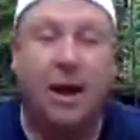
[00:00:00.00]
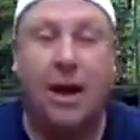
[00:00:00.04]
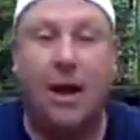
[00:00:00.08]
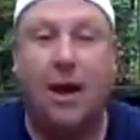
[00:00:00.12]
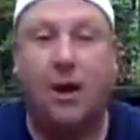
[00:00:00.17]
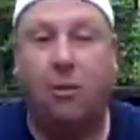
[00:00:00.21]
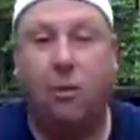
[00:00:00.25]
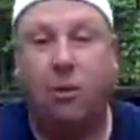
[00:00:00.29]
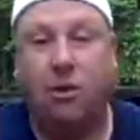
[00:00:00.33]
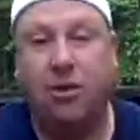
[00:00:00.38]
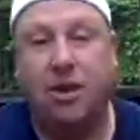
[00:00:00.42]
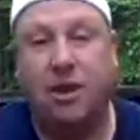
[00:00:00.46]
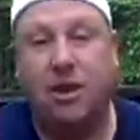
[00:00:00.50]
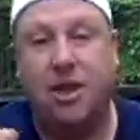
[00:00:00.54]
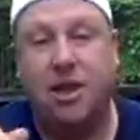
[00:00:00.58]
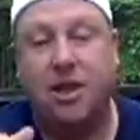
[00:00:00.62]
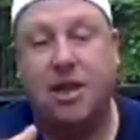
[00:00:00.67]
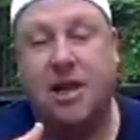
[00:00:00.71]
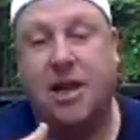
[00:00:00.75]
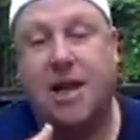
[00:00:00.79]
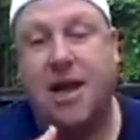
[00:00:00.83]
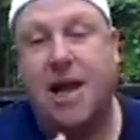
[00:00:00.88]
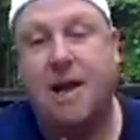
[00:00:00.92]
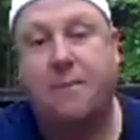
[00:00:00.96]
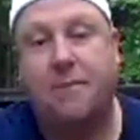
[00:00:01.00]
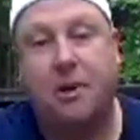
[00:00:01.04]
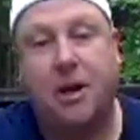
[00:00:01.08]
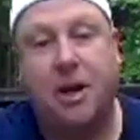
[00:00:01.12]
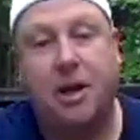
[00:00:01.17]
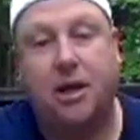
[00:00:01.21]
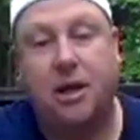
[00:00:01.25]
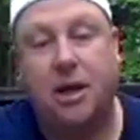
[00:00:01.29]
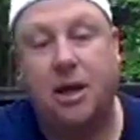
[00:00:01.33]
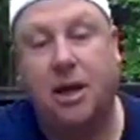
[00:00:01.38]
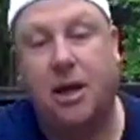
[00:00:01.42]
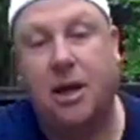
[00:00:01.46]
One thing that did
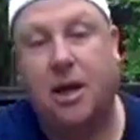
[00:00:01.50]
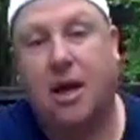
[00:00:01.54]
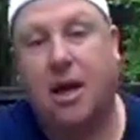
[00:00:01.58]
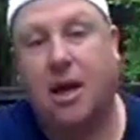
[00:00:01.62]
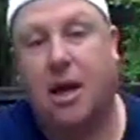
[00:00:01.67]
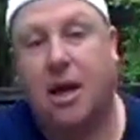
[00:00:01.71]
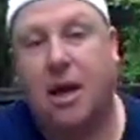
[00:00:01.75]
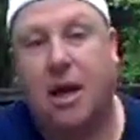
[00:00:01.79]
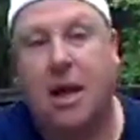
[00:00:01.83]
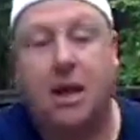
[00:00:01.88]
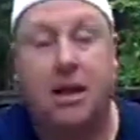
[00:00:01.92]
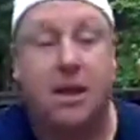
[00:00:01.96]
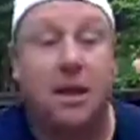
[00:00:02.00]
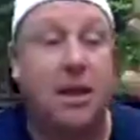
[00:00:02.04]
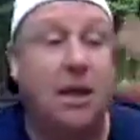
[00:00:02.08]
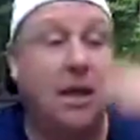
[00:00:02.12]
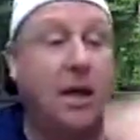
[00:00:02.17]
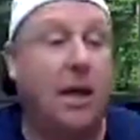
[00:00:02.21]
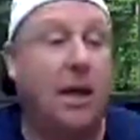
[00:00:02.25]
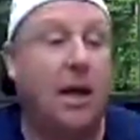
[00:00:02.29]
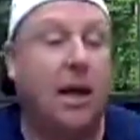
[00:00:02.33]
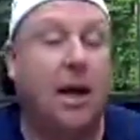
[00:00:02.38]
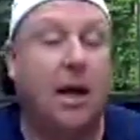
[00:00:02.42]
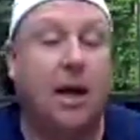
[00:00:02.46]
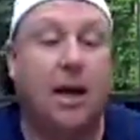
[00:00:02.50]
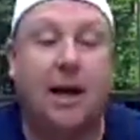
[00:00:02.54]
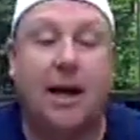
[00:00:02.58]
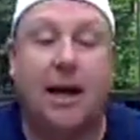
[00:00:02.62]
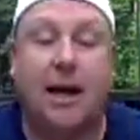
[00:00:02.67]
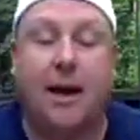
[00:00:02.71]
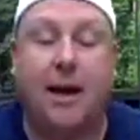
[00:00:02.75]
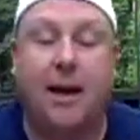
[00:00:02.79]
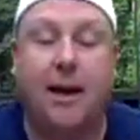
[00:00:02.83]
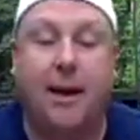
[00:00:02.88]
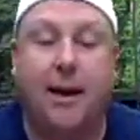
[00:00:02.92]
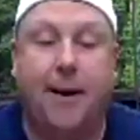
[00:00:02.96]
happen at the
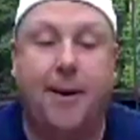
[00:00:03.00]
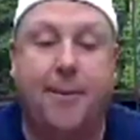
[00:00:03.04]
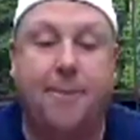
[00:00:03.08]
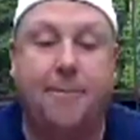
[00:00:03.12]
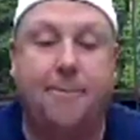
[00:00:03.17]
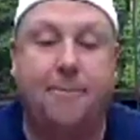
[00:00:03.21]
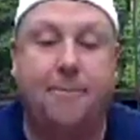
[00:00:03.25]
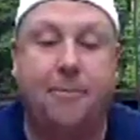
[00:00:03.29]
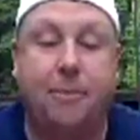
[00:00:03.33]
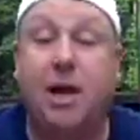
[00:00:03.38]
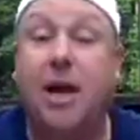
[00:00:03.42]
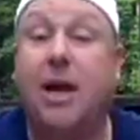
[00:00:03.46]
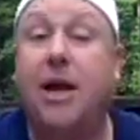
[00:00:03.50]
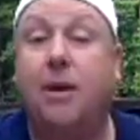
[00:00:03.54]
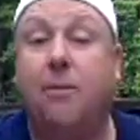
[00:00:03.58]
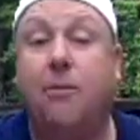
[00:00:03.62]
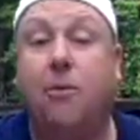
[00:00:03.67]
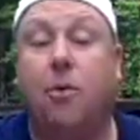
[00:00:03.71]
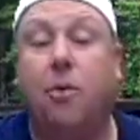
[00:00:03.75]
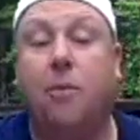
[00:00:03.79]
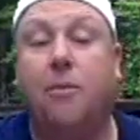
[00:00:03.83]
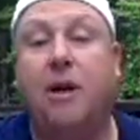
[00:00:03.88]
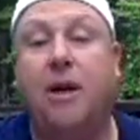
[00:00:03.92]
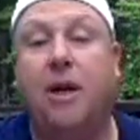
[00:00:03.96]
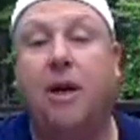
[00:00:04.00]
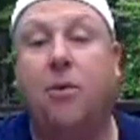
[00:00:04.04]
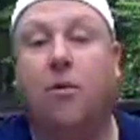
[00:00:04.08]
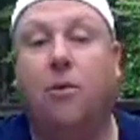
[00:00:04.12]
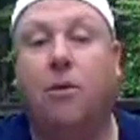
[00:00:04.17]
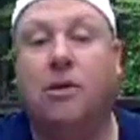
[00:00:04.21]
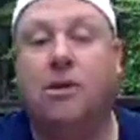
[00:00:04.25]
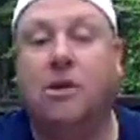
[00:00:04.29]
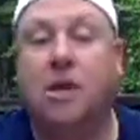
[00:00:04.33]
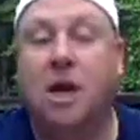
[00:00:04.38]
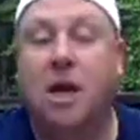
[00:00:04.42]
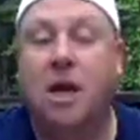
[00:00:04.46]
planning board meeting
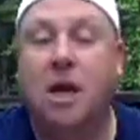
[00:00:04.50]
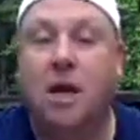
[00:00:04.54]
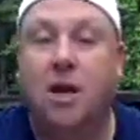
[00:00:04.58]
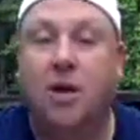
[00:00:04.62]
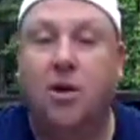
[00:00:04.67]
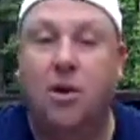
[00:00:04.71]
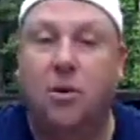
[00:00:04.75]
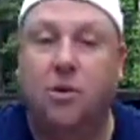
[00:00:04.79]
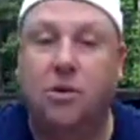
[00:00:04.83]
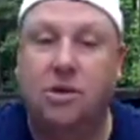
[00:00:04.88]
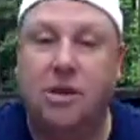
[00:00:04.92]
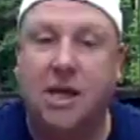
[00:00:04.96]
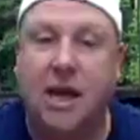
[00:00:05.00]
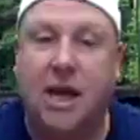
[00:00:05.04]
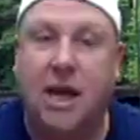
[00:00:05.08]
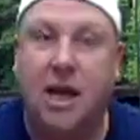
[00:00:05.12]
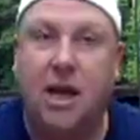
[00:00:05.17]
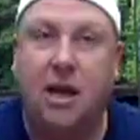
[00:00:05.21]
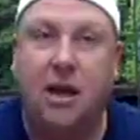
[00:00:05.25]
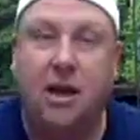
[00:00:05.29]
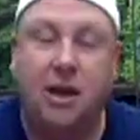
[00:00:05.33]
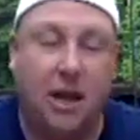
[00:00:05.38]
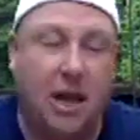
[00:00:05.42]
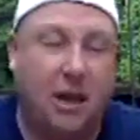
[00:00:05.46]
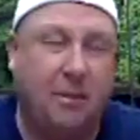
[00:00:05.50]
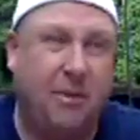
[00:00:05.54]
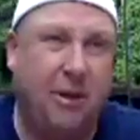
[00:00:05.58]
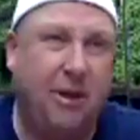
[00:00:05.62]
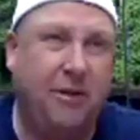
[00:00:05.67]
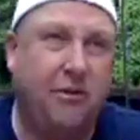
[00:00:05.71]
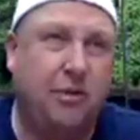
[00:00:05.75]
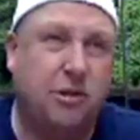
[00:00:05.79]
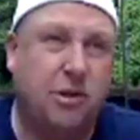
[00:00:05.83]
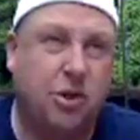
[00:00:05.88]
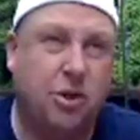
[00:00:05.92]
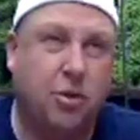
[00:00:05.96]
was there was I
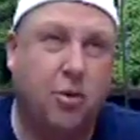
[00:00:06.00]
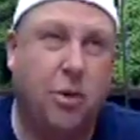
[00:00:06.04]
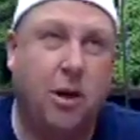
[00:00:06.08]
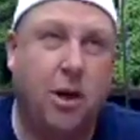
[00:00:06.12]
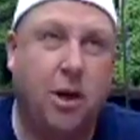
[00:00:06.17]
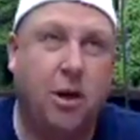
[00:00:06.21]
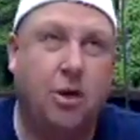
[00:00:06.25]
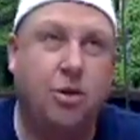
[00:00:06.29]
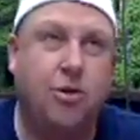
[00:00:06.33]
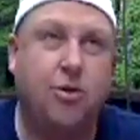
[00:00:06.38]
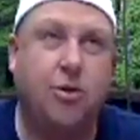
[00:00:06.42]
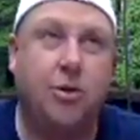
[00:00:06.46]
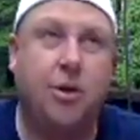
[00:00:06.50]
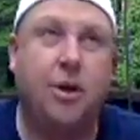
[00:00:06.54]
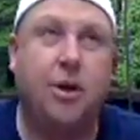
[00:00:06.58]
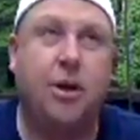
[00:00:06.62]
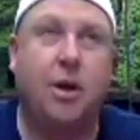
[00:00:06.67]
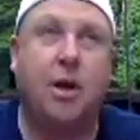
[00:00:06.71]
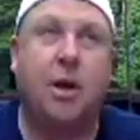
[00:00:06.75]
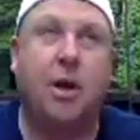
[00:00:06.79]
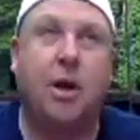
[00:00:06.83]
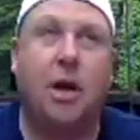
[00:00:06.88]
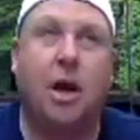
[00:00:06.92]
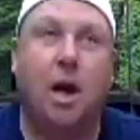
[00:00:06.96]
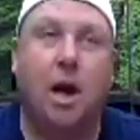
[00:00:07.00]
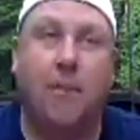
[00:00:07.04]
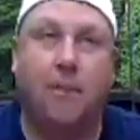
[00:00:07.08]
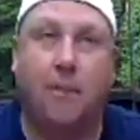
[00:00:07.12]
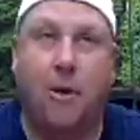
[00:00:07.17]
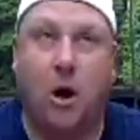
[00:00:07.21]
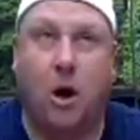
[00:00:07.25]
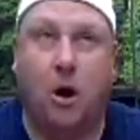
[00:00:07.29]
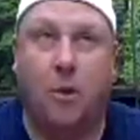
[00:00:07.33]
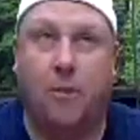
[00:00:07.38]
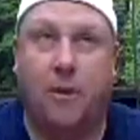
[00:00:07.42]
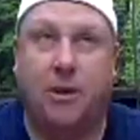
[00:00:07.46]
believe it was 300
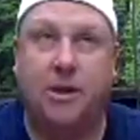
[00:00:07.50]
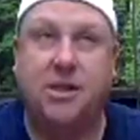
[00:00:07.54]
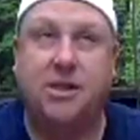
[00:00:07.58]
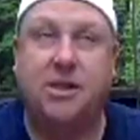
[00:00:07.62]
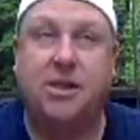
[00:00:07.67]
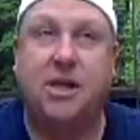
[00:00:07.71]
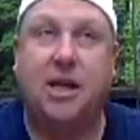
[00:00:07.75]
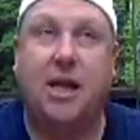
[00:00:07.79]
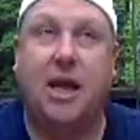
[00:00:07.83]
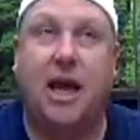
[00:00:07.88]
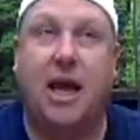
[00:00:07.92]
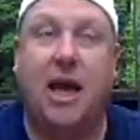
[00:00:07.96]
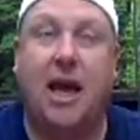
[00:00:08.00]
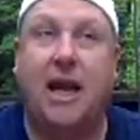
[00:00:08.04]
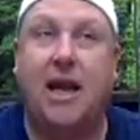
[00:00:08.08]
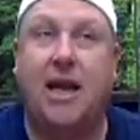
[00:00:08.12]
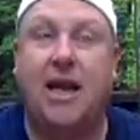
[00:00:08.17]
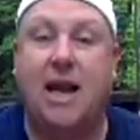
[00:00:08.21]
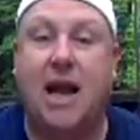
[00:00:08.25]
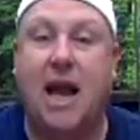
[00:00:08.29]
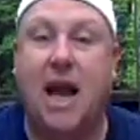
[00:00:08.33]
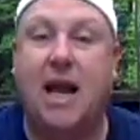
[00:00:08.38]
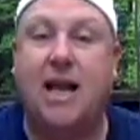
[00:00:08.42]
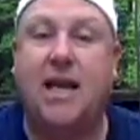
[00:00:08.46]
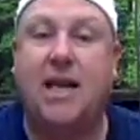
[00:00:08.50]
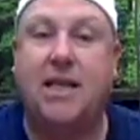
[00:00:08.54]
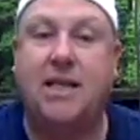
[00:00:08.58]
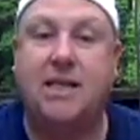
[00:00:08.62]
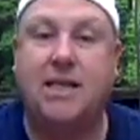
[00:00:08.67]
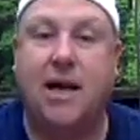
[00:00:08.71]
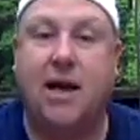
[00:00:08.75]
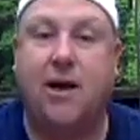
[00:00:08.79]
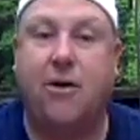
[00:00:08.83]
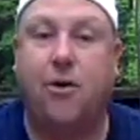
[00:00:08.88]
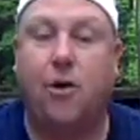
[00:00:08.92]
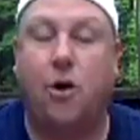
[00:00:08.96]
apartments and 90
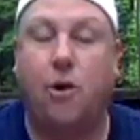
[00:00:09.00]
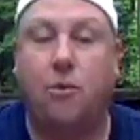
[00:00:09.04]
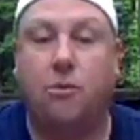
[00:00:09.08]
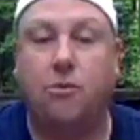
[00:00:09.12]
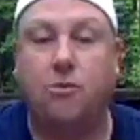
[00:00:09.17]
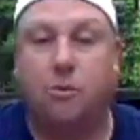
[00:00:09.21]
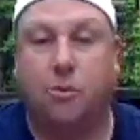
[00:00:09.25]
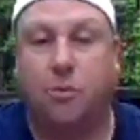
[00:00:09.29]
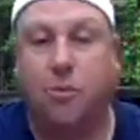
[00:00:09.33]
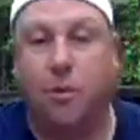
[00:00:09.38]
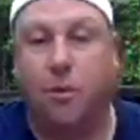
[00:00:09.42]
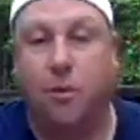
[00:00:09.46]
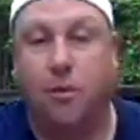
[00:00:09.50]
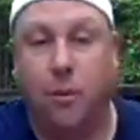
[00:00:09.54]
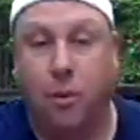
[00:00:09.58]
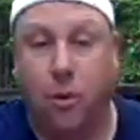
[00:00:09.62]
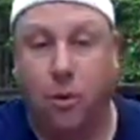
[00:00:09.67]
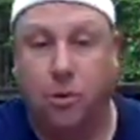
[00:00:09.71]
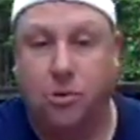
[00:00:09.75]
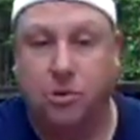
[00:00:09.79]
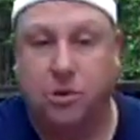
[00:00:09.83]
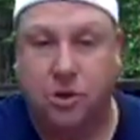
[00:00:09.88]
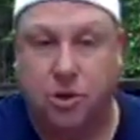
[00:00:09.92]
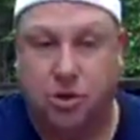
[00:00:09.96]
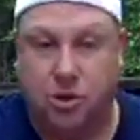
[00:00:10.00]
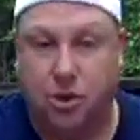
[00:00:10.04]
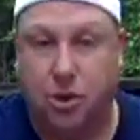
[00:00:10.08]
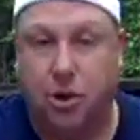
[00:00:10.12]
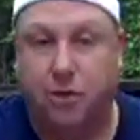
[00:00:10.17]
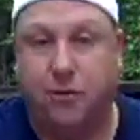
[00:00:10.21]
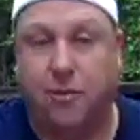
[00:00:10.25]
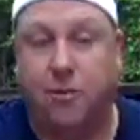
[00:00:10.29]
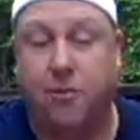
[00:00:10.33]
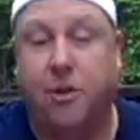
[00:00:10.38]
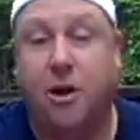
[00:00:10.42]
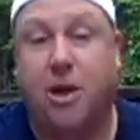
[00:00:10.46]
townhomes were proposed. It's
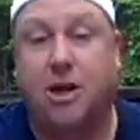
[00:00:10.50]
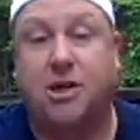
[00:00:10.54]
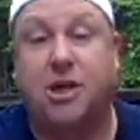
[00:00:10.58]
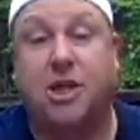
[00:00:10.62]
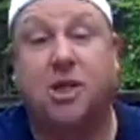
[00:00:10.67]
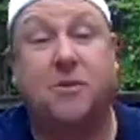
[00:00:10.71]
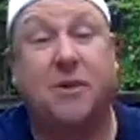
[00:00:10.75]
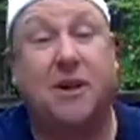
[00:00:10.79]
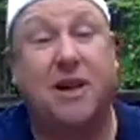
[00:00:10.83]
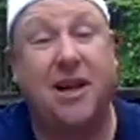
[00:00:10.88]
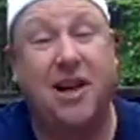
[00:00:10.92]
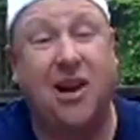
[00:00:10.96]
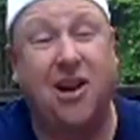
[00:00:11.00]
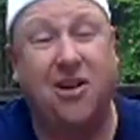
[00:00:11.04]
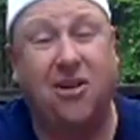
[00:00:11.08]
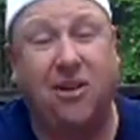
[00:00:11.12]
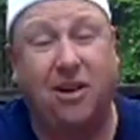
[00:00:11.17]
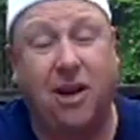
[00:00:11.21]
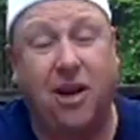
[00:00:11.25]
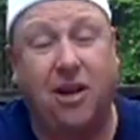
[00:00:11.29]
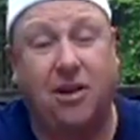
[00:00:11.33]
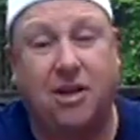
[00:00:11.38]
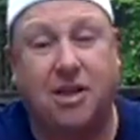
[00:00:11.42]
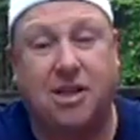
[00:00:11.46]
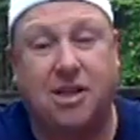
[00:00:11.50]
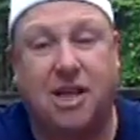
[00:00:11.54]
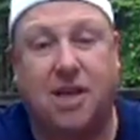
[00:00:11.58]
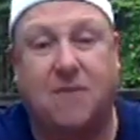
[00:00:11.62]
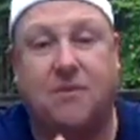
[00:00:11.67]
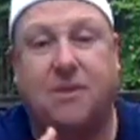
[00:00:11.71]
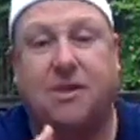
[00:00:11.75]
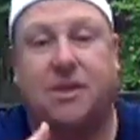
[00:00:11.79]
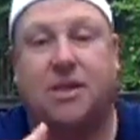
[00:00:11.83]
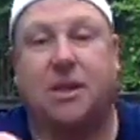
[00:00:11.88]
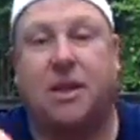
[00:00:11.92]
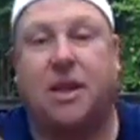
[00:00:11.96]
2 different projects, but nearly on the
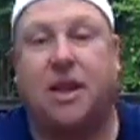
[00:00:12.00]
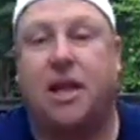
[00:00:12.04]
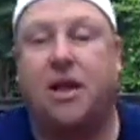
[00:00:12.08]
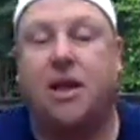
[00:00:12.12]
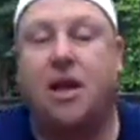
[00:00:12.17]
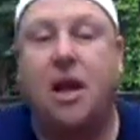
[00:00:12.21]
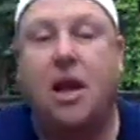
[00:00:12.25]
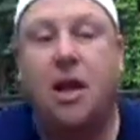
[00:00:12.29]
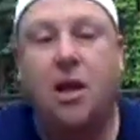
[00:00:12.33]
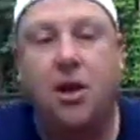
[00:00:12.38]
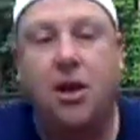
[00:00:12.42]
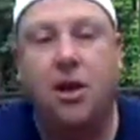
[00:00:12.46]
same piece of land.